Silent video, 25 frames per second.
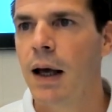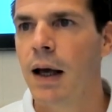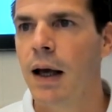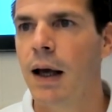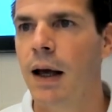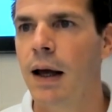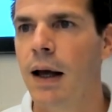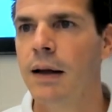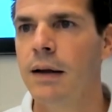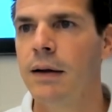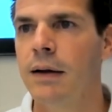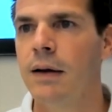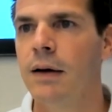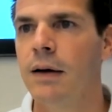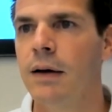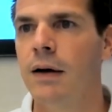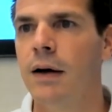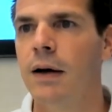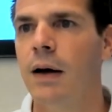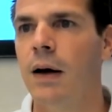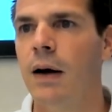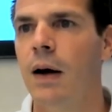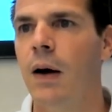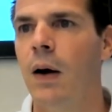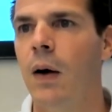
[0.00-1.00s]
And
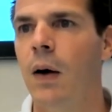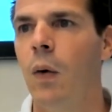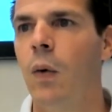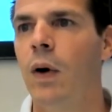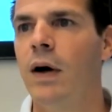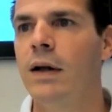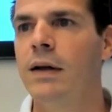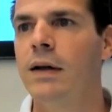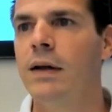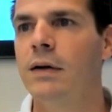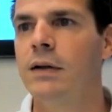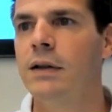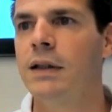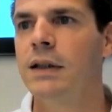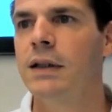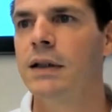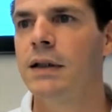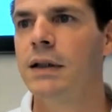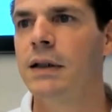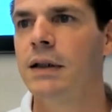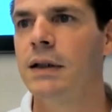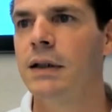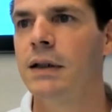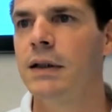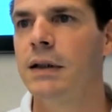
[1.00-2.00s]
what are
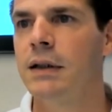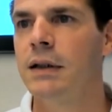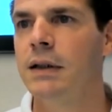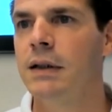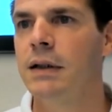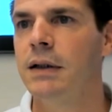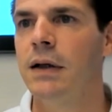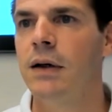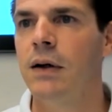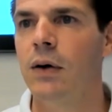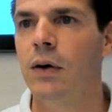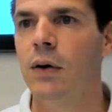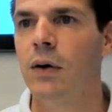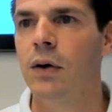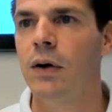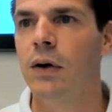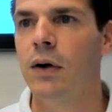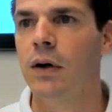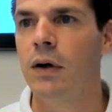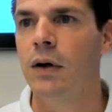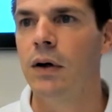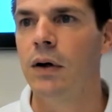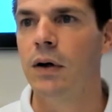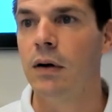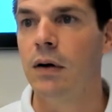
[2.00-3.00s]
the
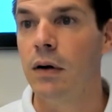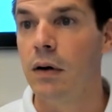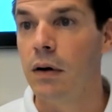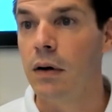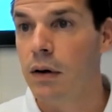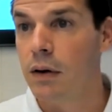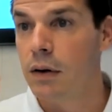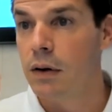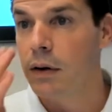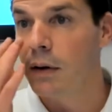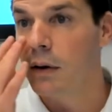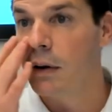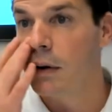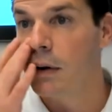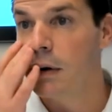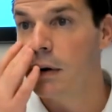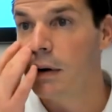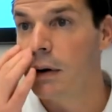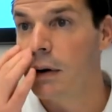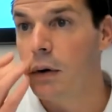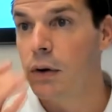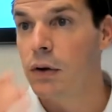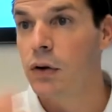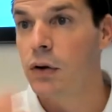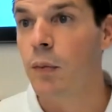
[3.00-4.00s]

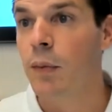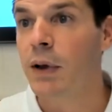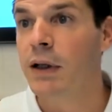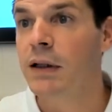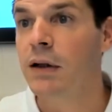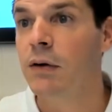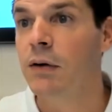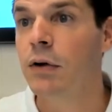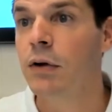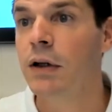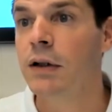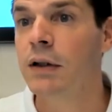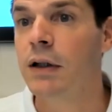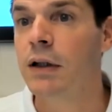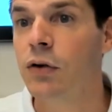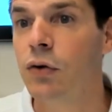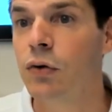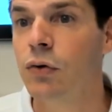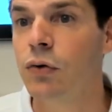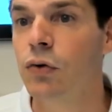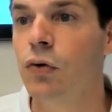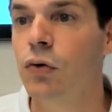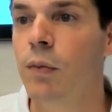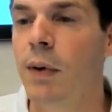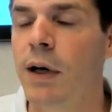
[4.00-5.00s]
other material that
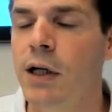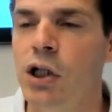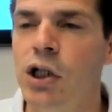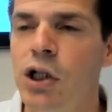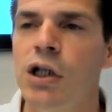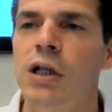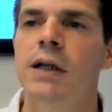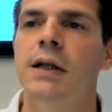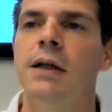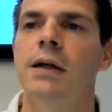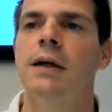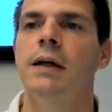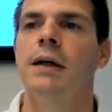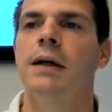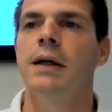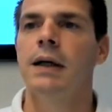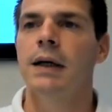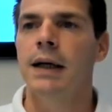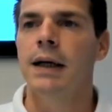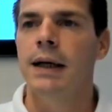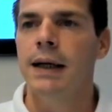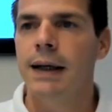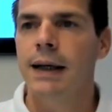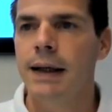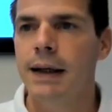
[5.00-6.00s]
you do machine
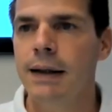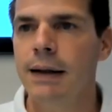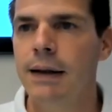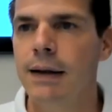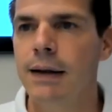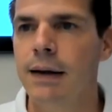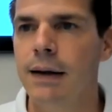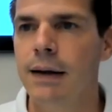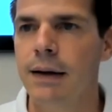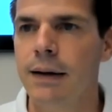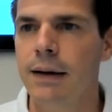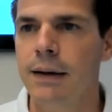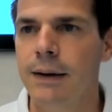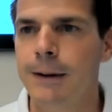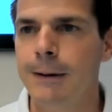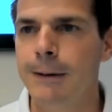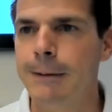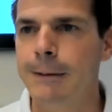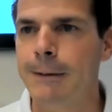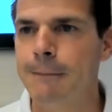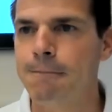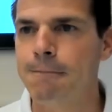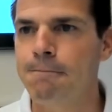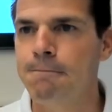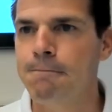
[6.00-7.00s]

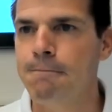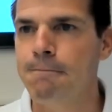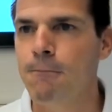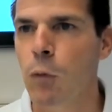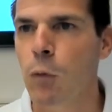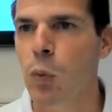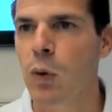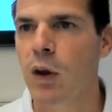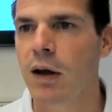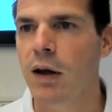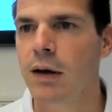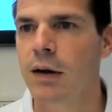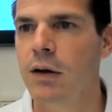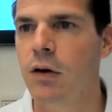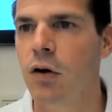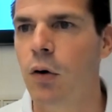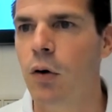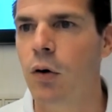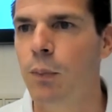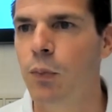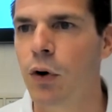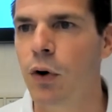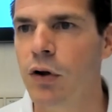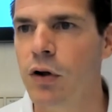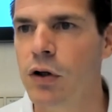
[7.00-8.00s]
in your
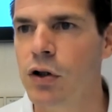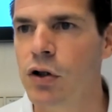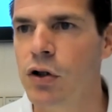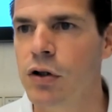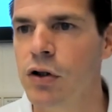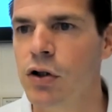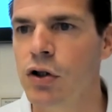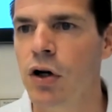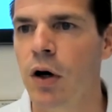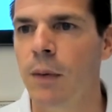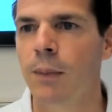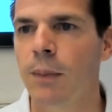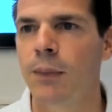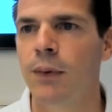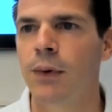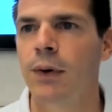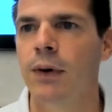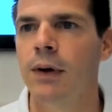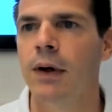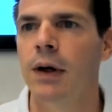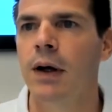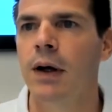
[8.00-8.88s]
production shop?